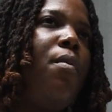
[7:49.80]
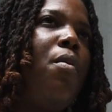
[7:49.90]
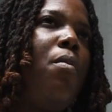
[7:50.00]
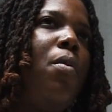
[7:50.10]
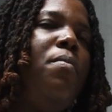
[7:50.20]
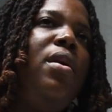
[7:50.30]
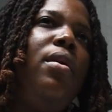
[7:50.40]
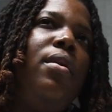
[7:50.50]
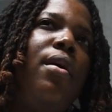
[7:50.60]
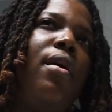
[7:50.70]
I remember
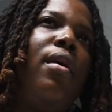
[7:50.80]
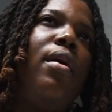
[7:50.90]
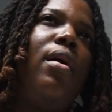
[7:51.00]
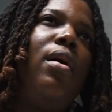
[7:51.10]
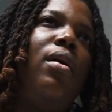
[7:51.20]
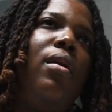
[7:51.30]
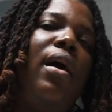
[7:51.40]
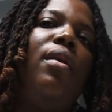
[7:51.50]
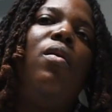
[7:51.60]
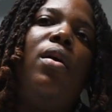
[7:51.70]
being there
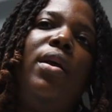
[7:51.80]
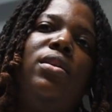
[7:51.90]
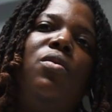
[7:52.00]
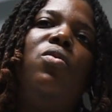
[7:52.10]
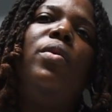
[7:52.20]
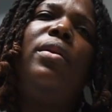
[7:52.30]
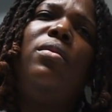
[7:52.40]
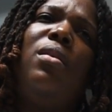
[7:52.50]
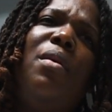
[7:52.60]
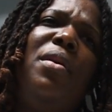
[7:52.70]
at the auditor going,
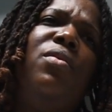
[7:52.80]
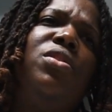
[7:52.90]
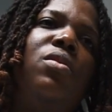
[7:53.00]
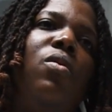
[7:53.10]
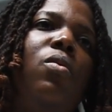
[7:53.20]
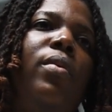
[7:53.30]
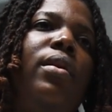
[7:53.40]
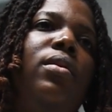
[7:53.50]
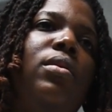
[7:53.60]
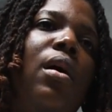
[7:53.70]
just around
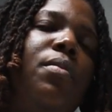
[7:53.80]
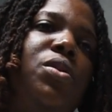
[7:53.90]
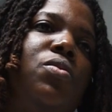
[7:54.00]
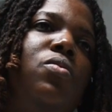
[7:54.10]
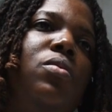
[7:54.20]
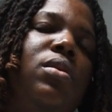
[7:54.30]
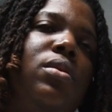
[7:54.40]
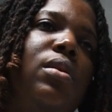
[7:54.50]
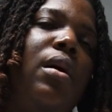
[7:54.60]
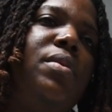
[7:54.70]
when school
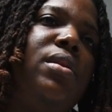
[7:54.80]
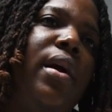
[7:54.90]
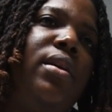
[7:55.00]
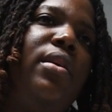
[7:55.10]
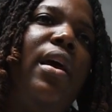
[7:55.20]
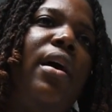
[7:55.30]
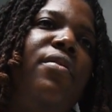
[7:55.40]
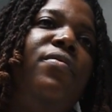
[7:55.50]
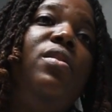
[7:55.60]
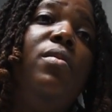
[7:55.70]
started, they had
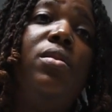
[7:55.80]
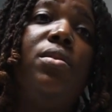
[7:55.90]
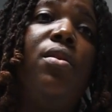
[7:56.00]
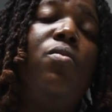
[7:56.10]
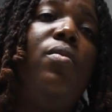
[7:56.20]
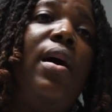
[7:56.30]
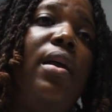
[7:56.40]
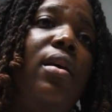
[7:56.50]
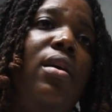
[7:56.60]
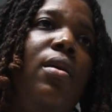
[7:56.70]
females there who
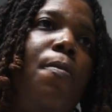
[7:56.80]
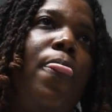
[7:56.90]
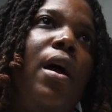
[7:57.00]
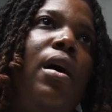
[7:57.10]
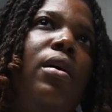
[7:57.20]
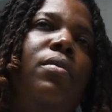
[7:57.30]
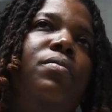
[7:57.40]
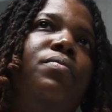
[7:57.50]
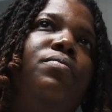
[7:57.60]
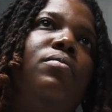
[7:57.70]
had
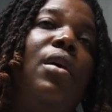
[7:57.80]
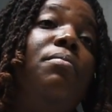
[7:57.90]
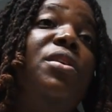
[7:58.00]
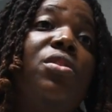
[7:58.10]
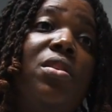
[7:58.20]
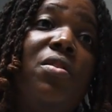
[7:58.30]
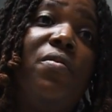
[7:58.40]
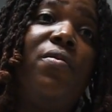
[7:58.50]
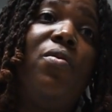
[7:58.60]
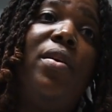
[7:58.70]
ambitions
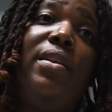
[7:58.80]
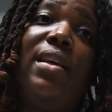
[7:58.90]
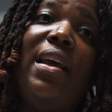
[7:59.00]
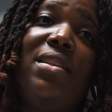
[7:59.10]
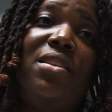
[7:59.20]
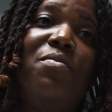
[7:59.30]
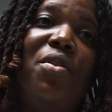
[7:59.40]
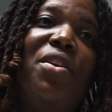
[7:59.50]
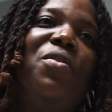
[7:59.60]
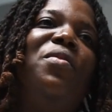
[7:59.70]
of going into IT,
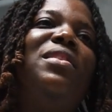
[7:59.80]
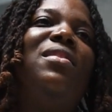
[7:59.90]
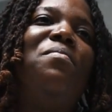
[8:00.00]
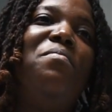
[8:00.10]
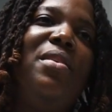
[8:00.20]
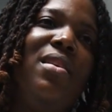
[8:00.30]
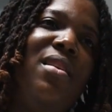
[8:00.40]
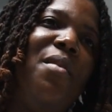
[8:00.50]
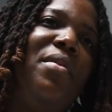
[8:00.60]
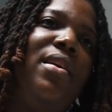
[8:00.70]
but it's a
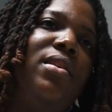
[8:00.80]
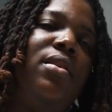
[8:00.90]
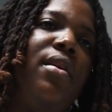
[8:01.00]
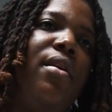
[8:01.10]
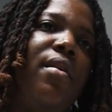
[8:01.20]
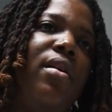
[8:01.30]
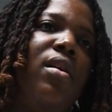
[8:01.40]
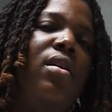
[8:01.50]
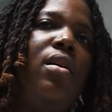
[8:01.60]
male-dominated area.